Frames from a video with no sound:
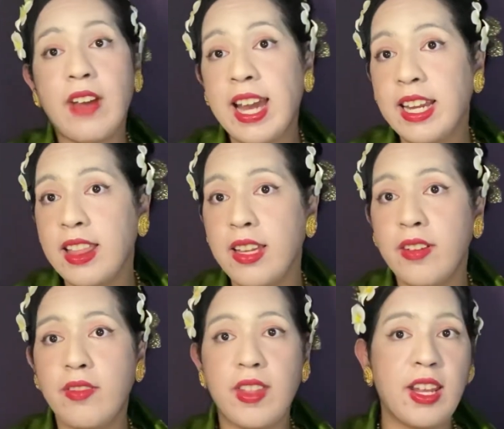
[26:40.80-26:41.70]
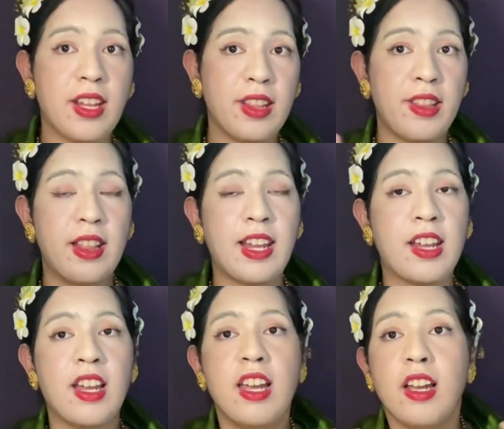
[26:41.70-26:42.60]
I lived in like
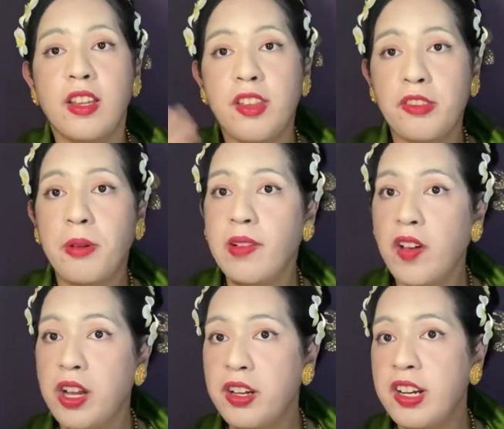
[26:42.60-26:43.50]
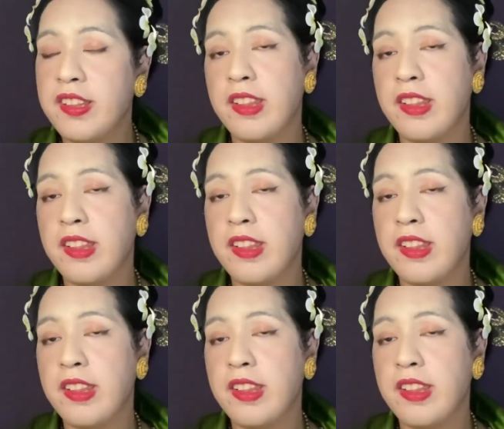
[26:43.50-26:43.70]
the 1200s,